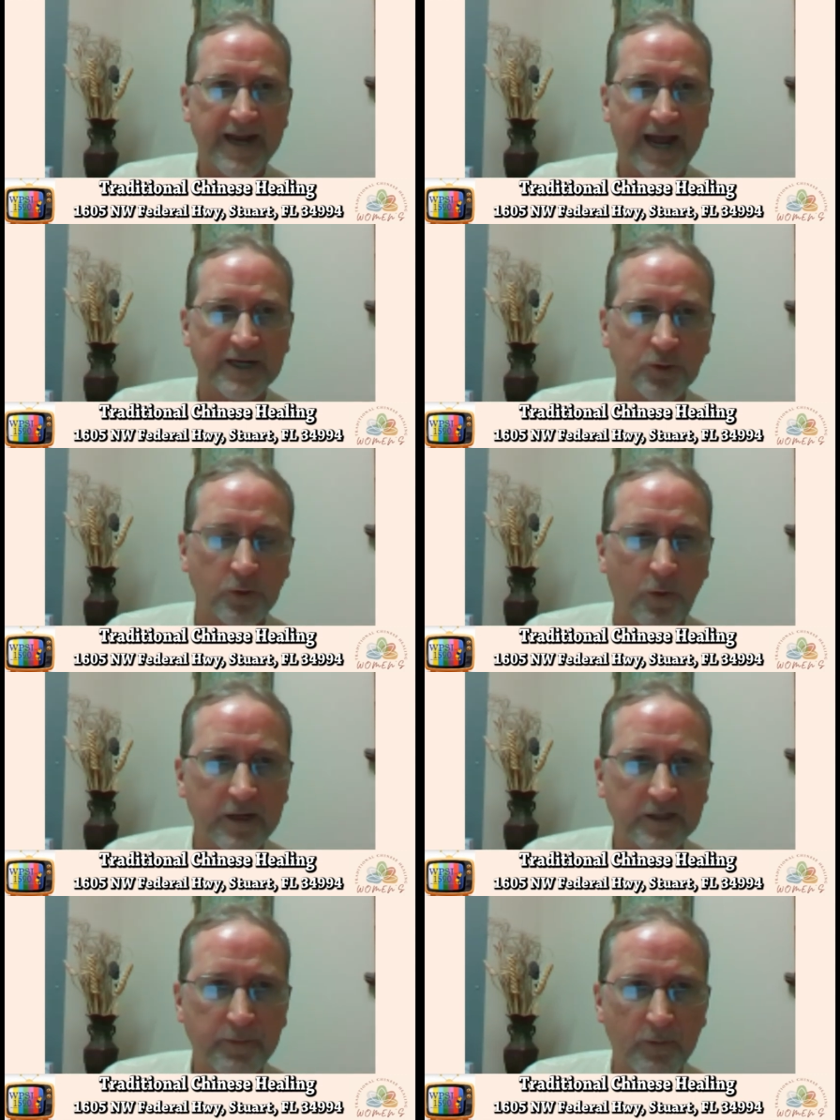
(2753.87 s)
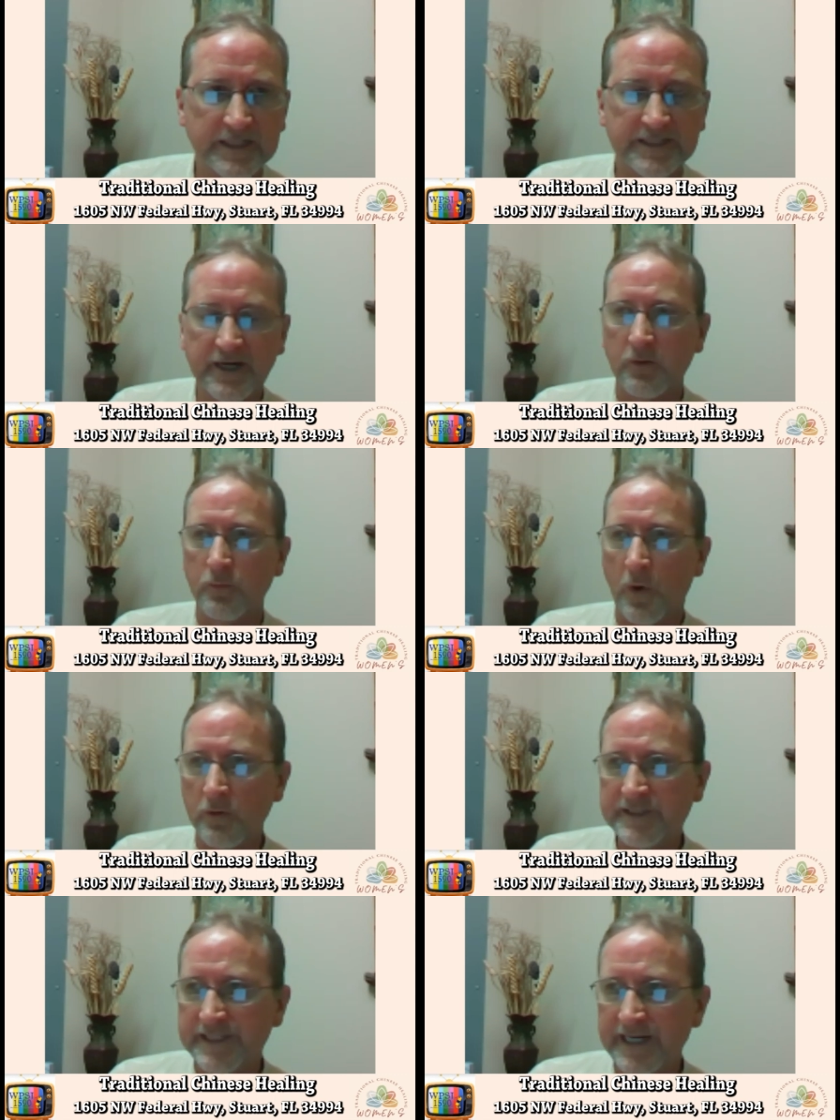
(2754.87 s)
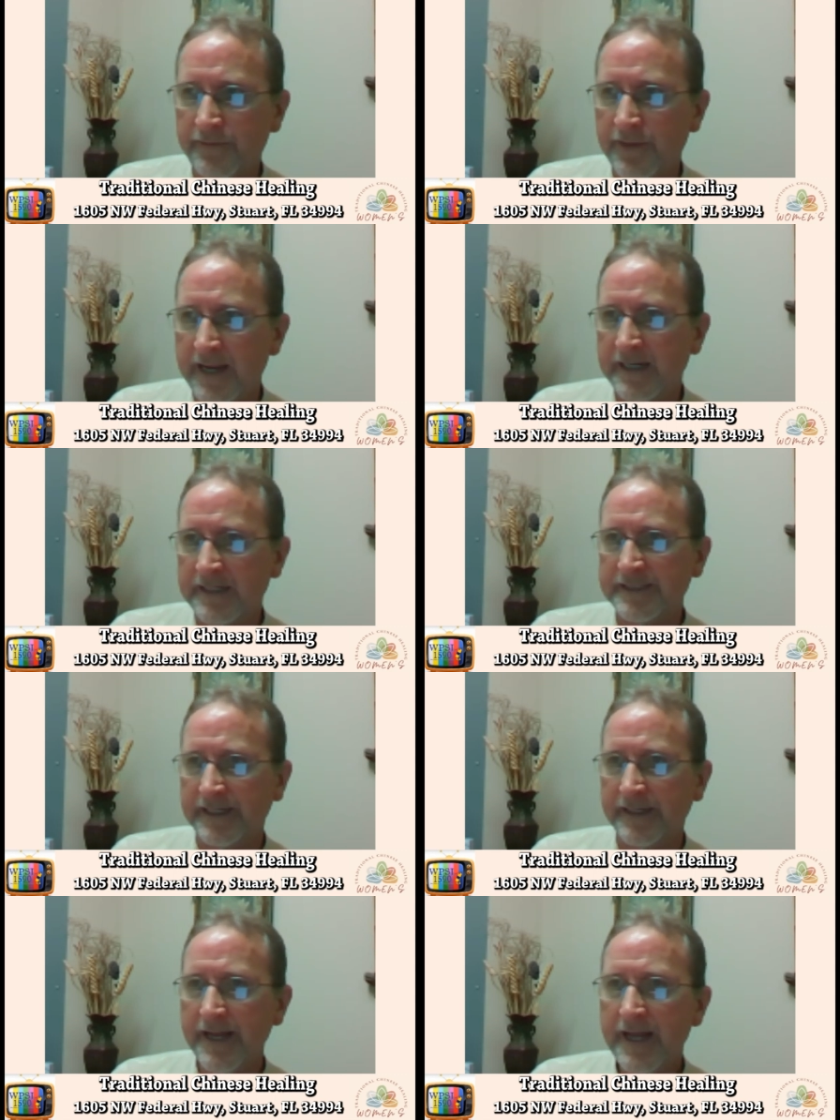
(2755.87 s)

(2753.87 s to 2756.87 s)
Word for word: Natural oils, but when you start roasting things and